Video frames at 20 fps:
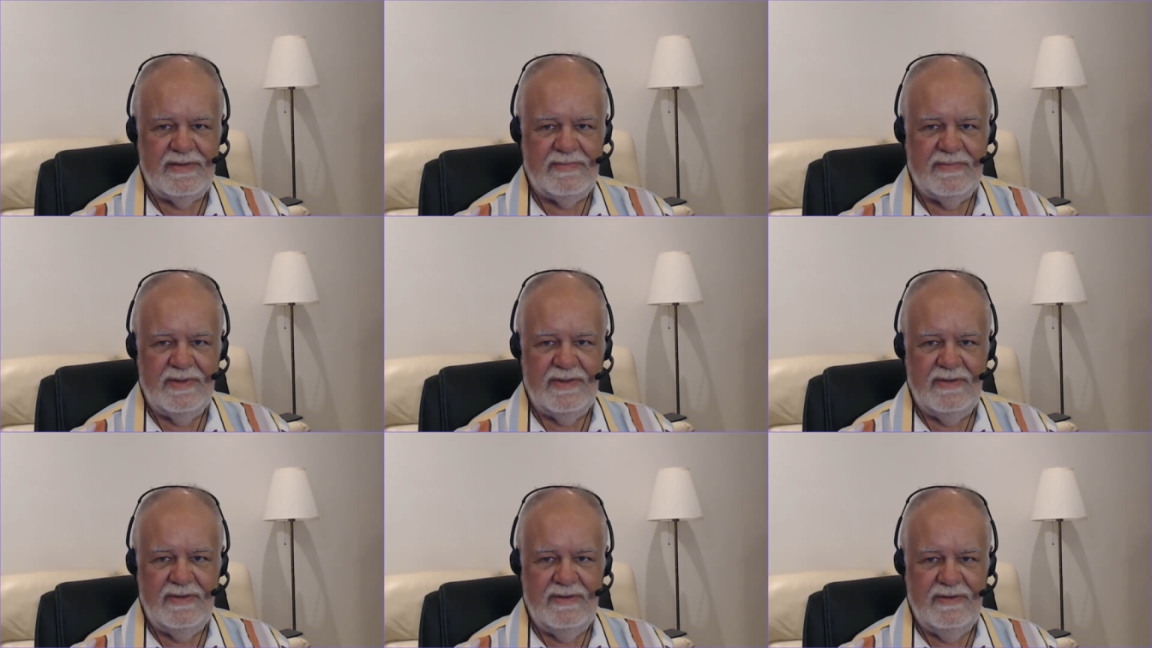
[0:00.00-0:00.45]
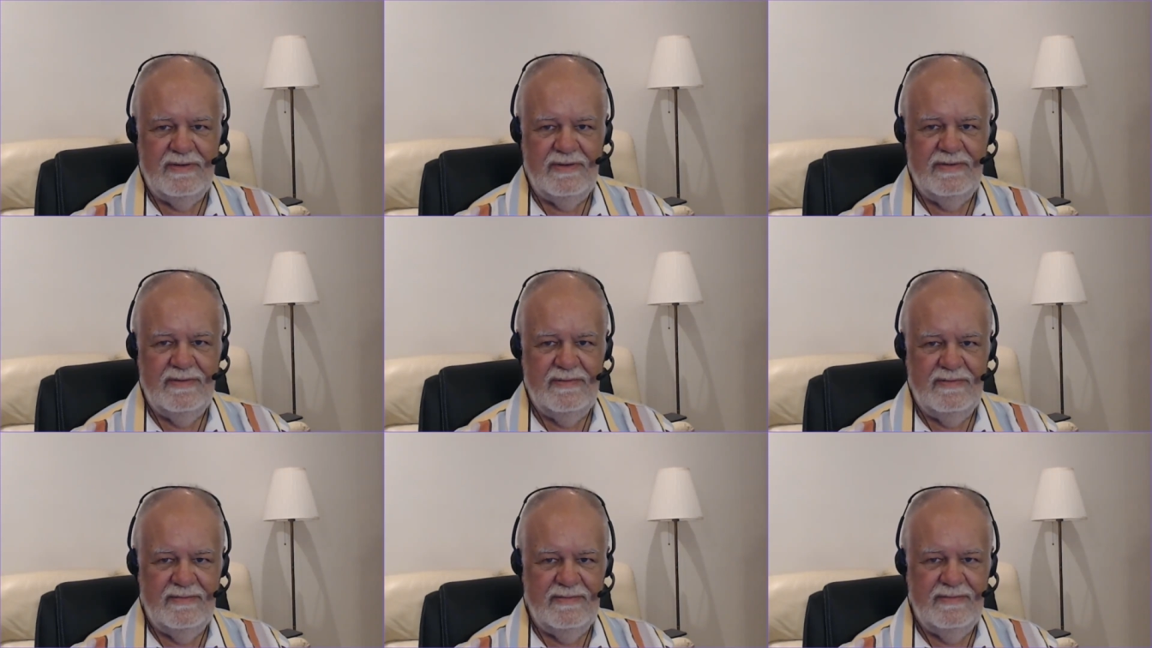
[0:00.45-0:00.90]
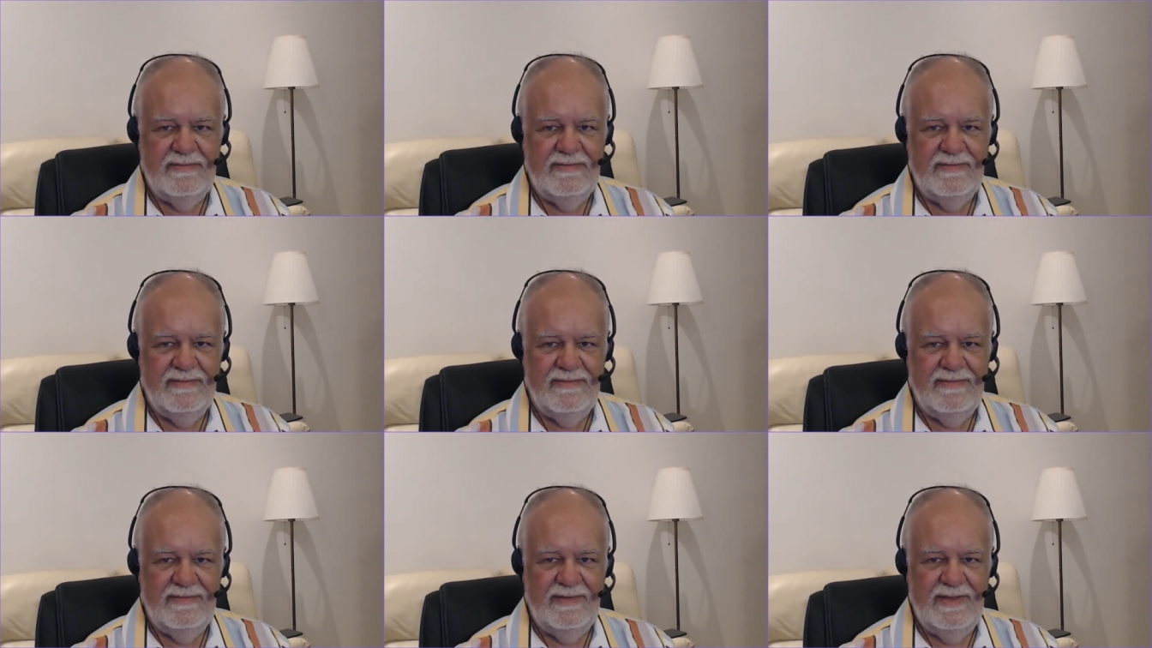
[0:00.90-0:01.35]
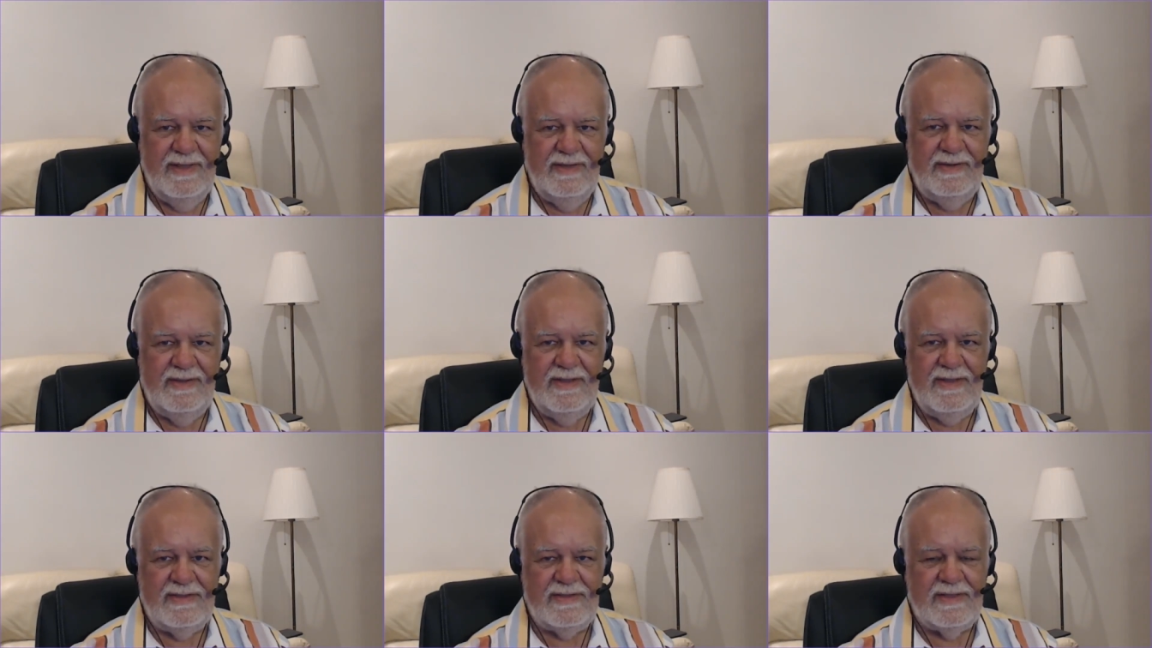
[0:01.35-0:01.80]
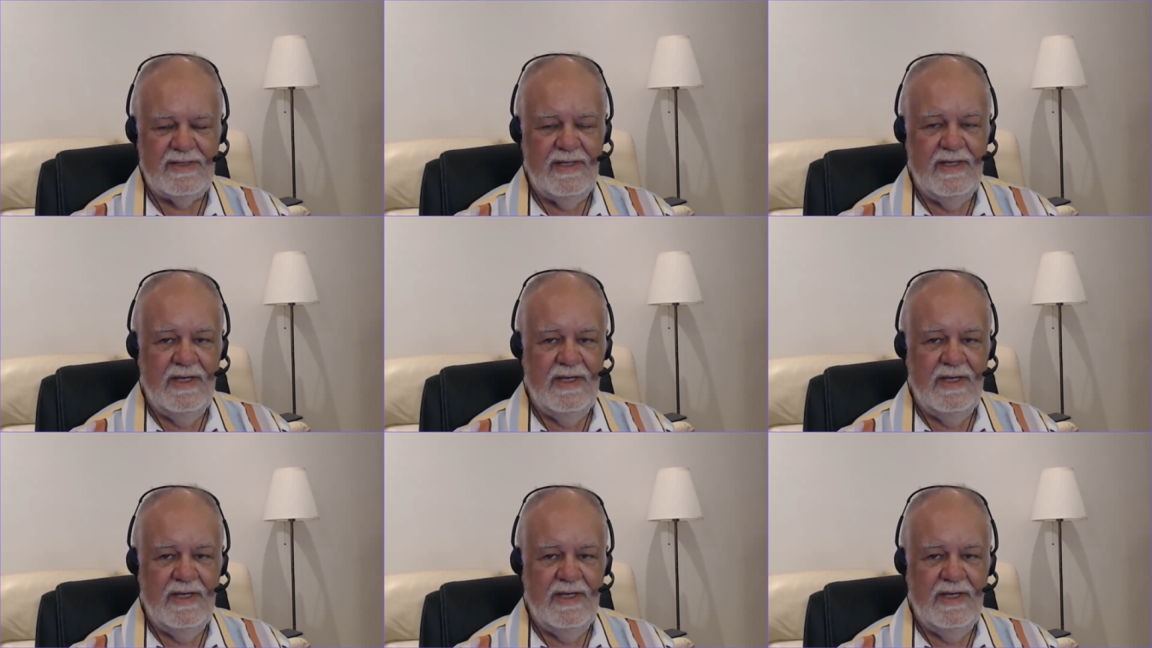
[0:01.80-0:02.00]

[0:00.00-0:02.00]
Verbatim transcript: but it is.